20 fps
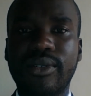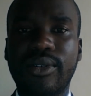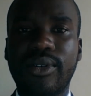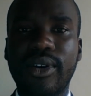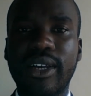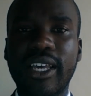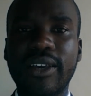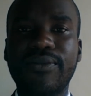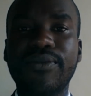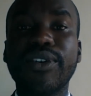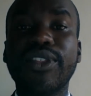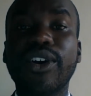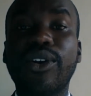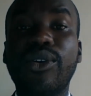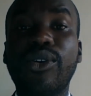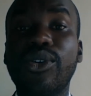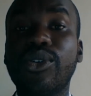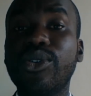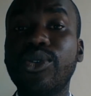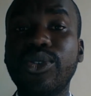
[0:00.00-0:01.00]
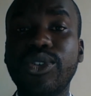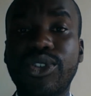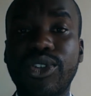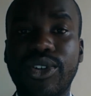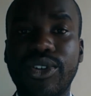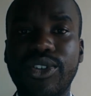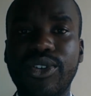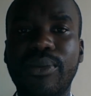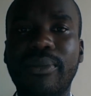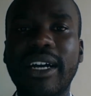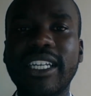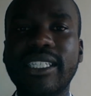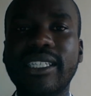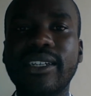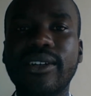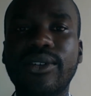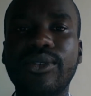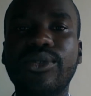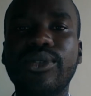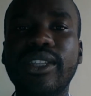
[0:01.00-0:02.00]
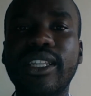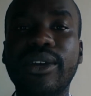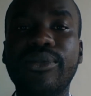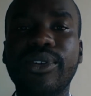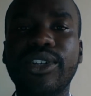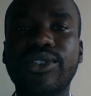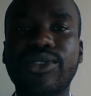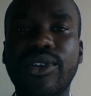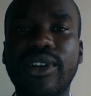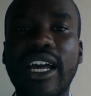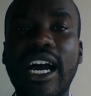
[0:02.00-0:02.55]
Okay, for the conclusion, you must include the reason.